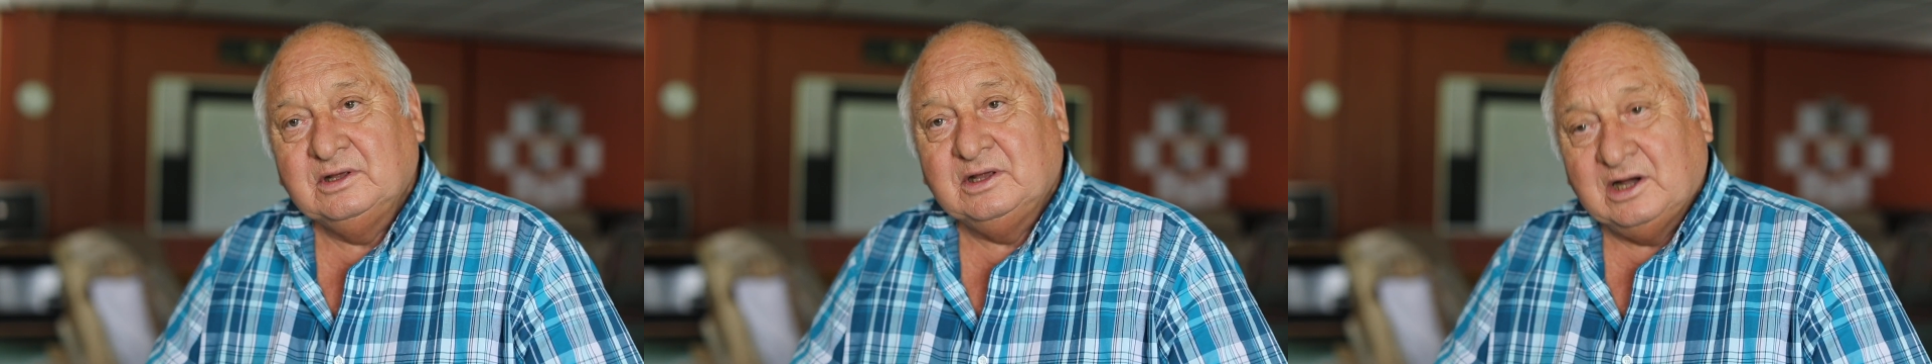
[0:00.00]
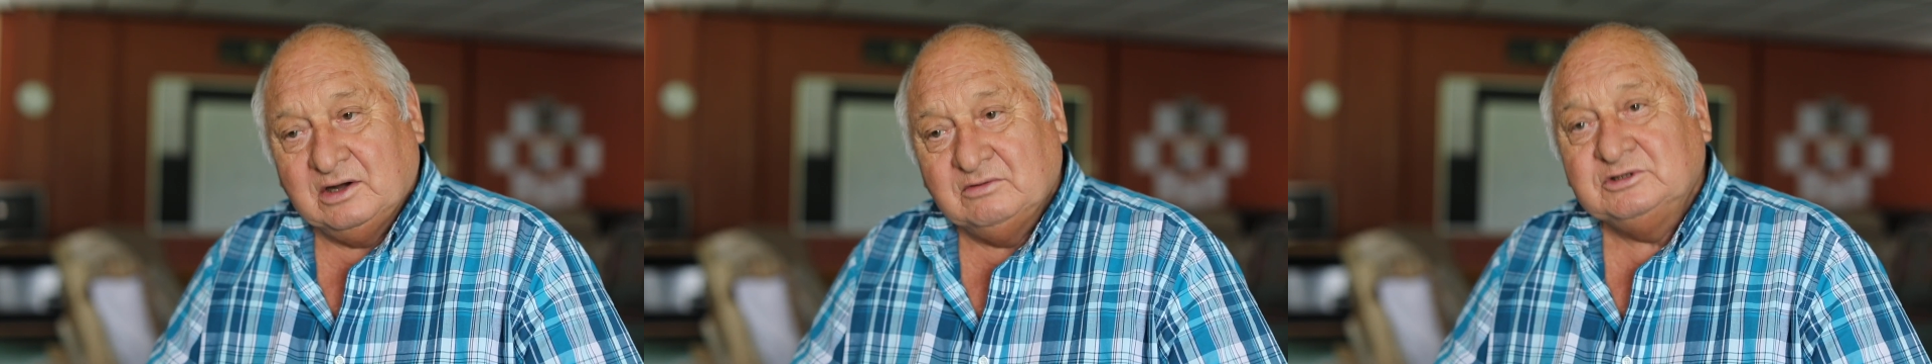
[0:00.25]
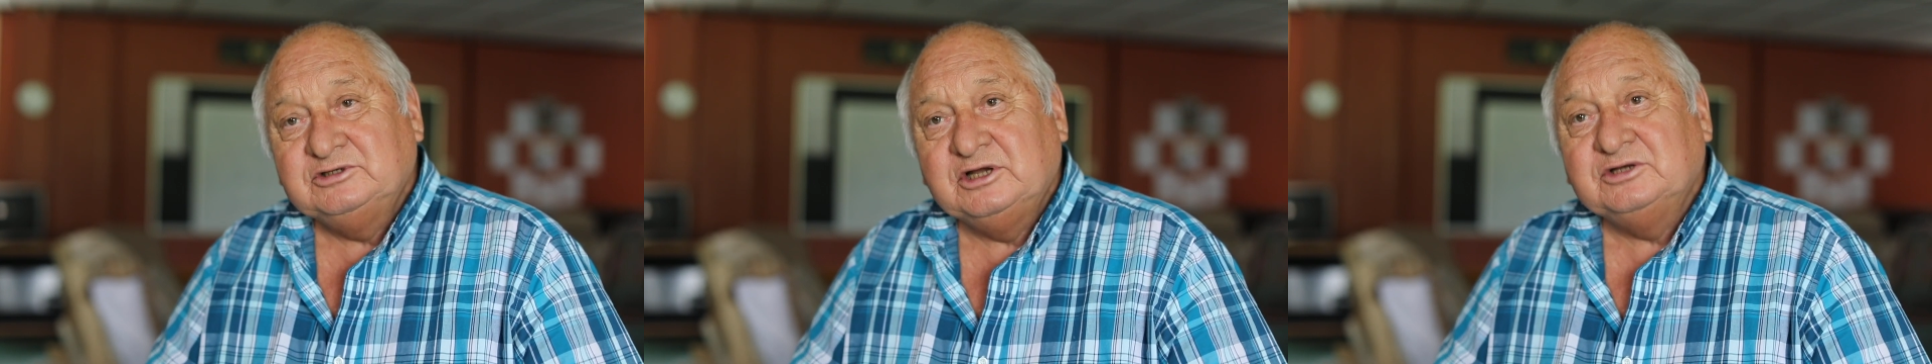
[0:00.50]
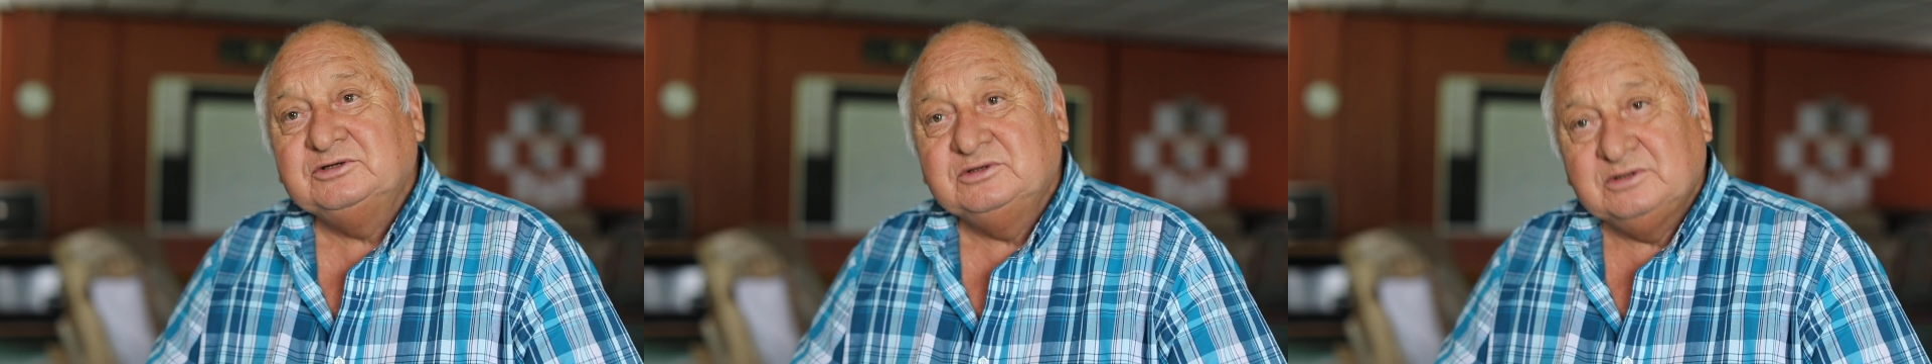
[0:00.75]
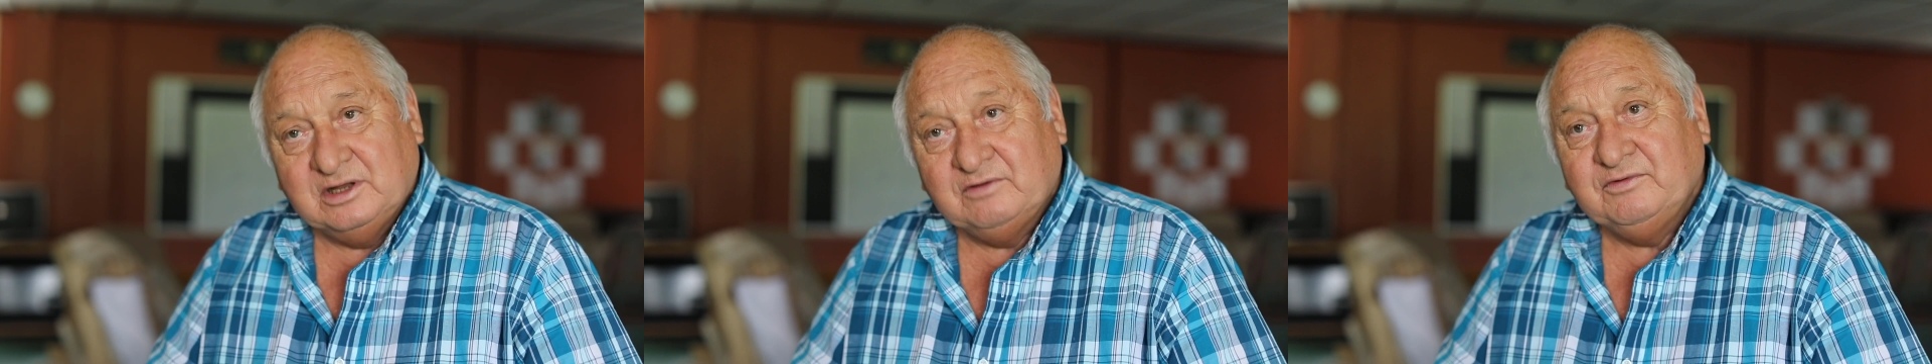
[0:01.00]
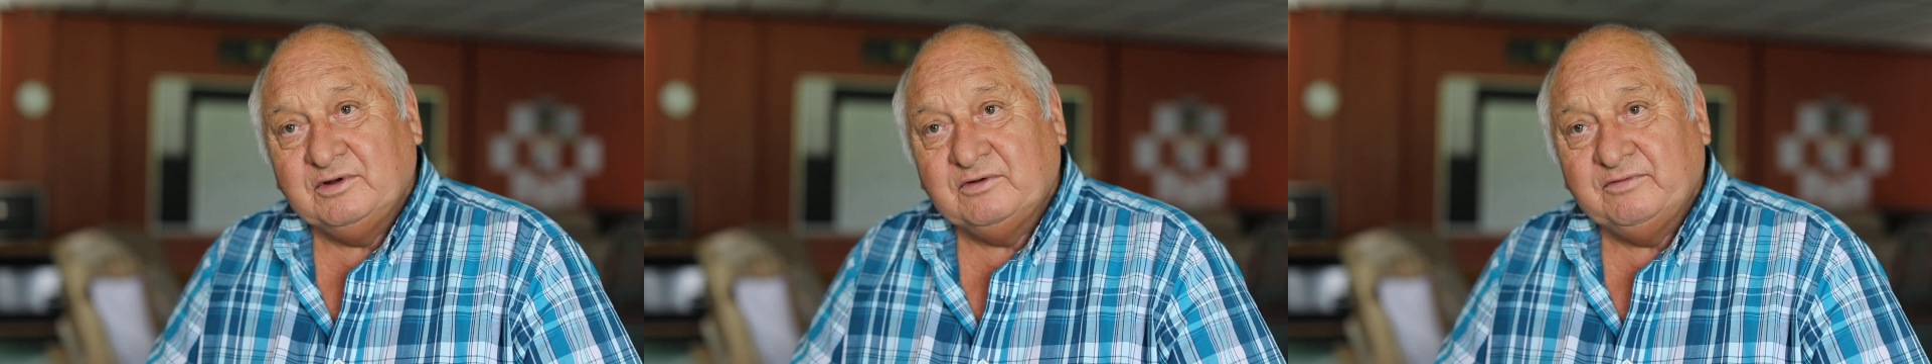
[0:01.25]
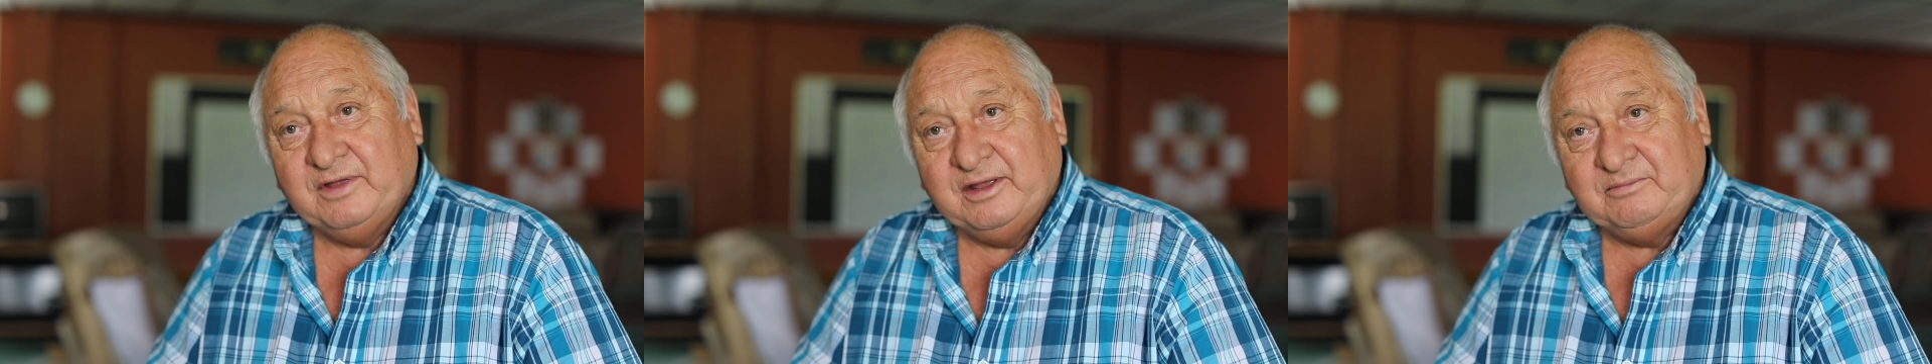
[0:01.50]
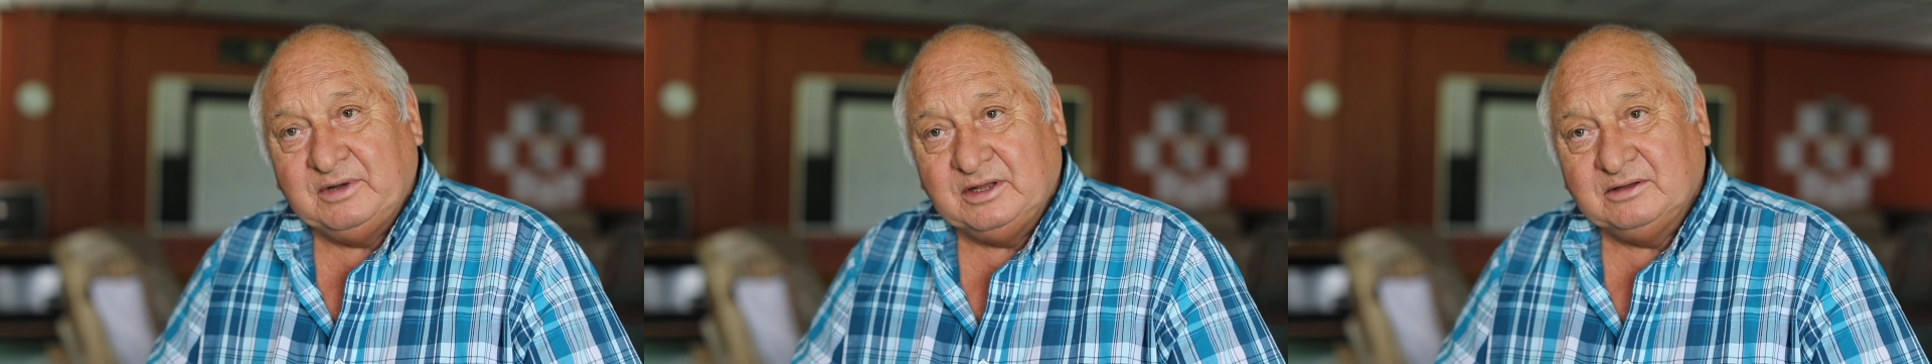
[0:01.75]
it always says to love your
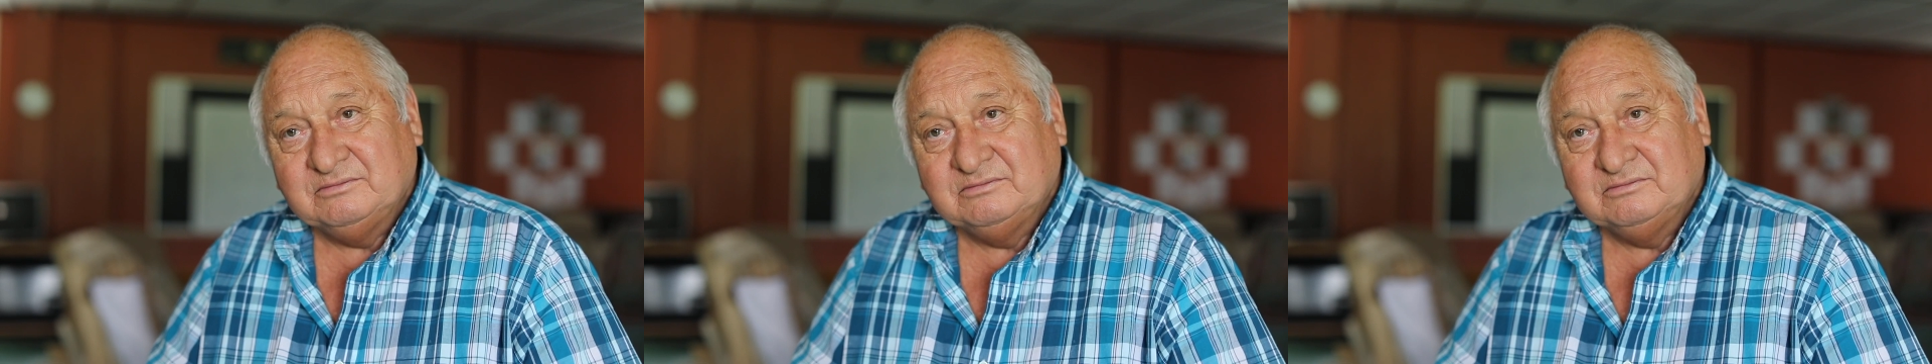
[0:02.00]
family.